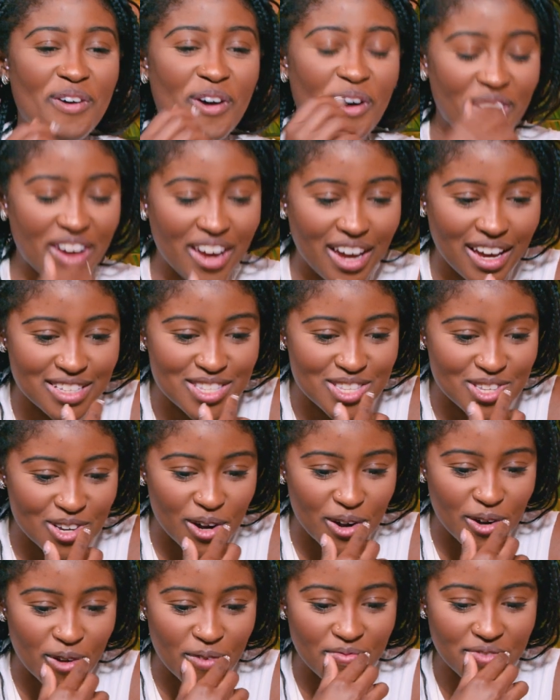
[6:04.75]
Okay,
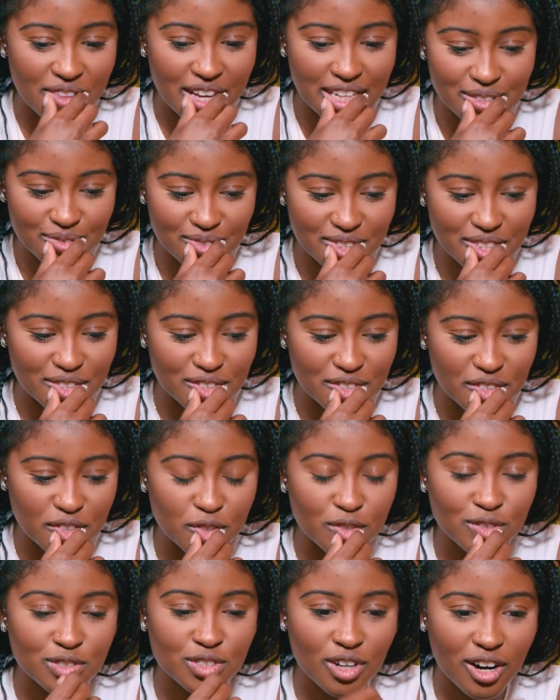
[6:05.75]
so that's when
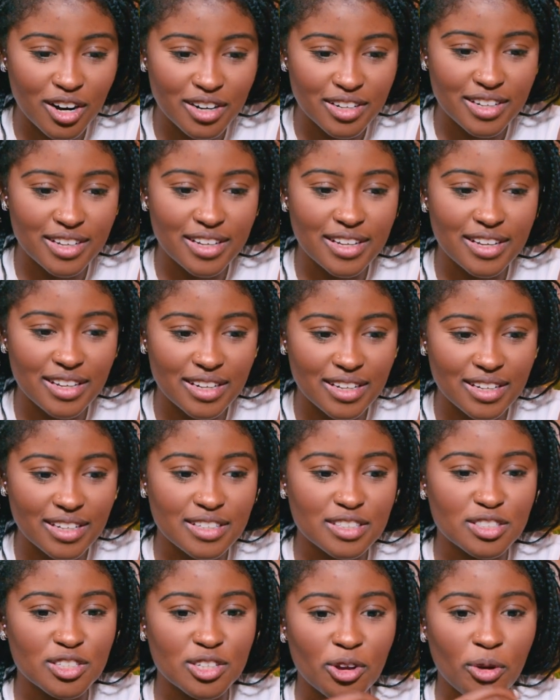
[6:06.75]
you started getting
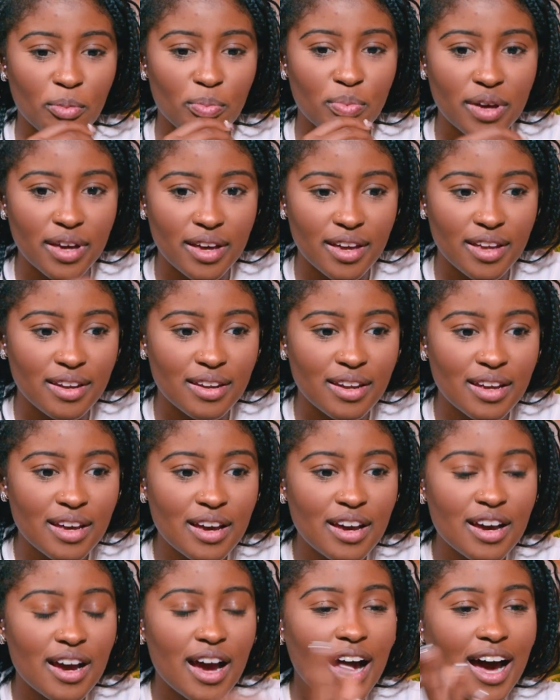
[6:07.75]
into your pen.
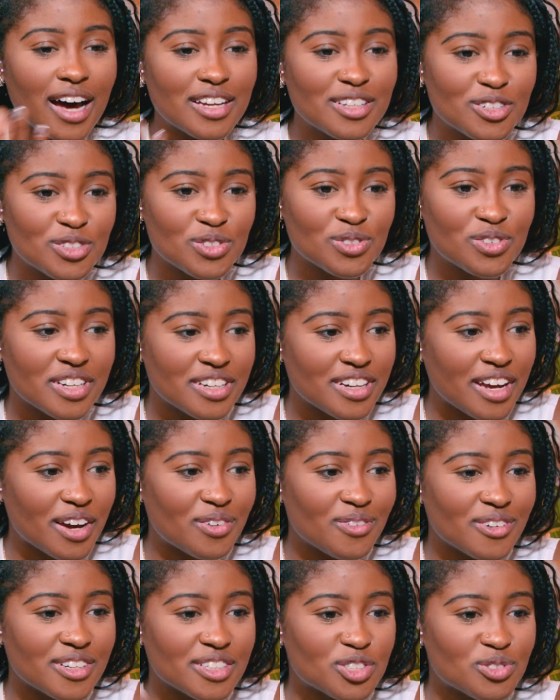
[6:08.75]
How did you
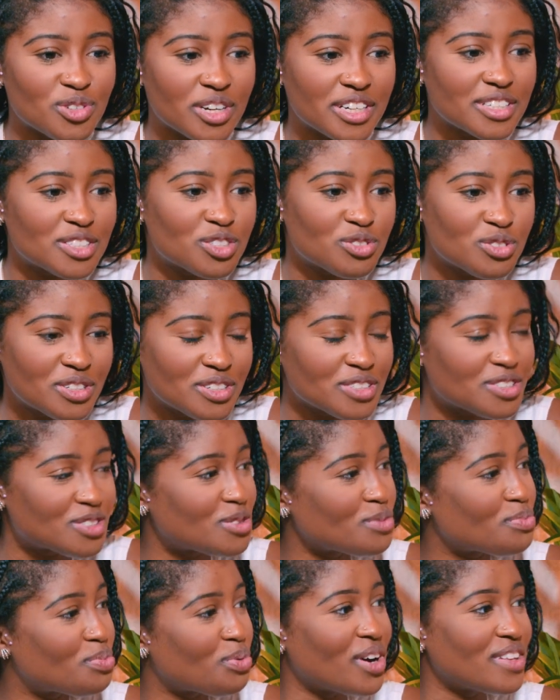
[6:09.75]
connect with Trick and Trina to
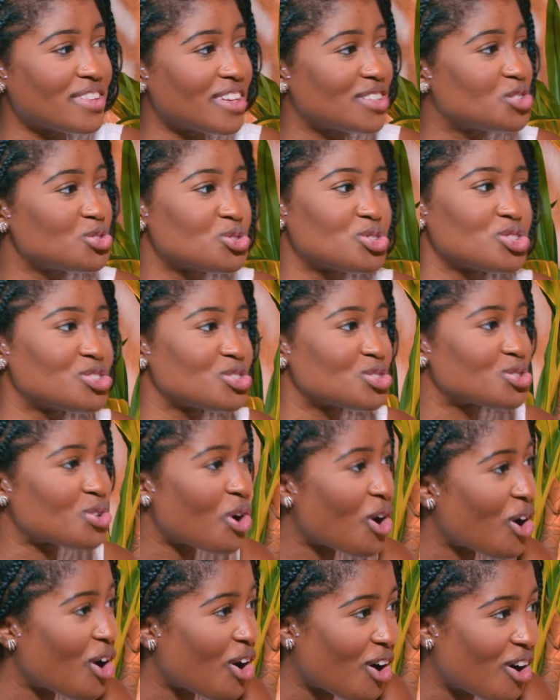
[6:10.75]
the point that you could just
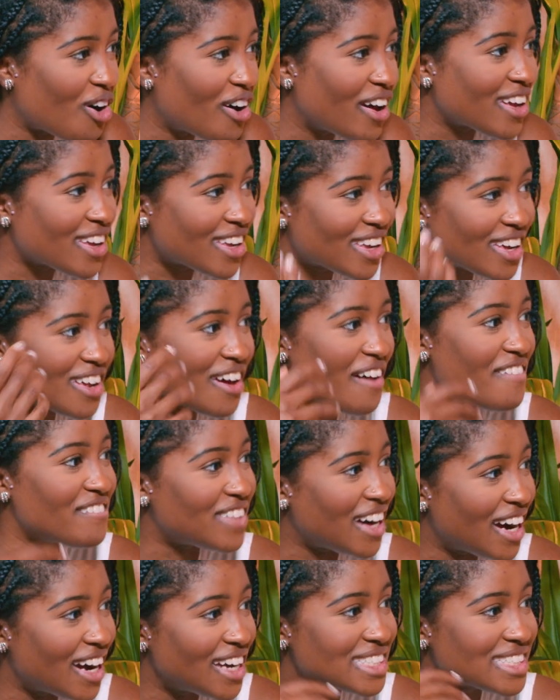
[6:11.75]
call and get
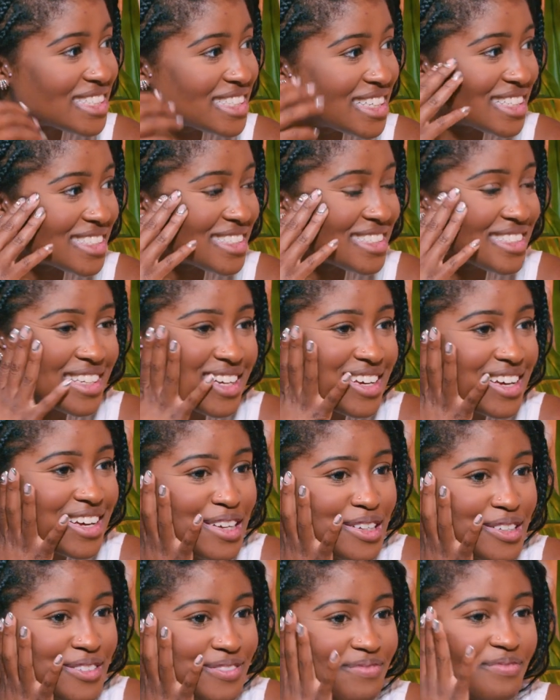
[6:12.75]
advice? Because
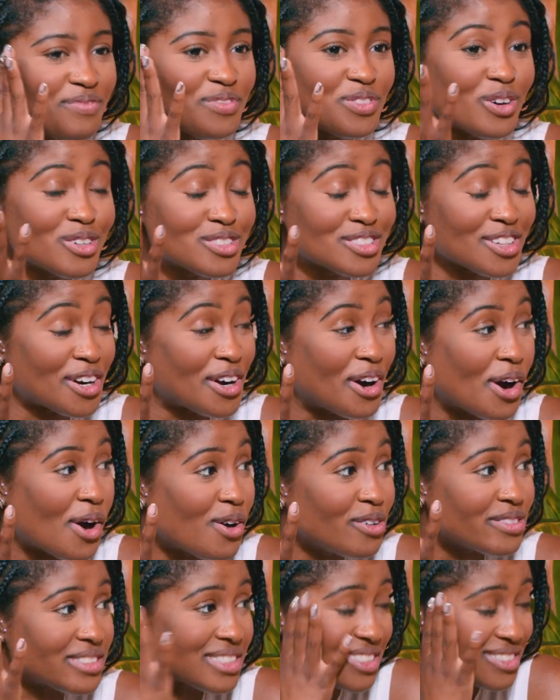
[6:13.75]
those are
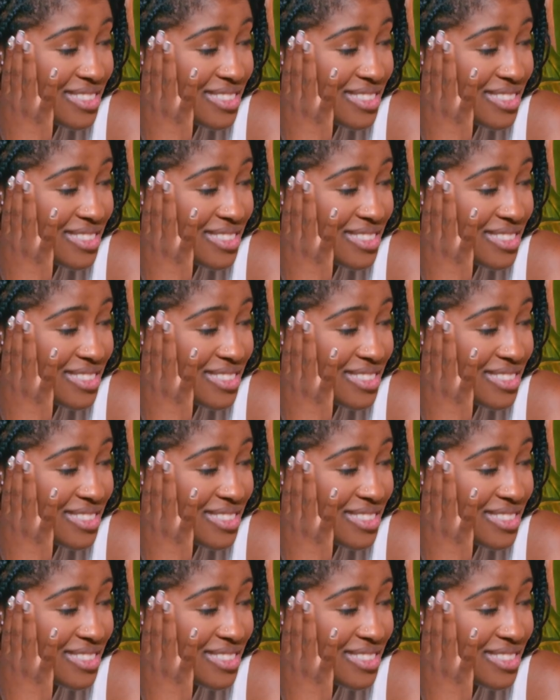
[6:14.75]
goats.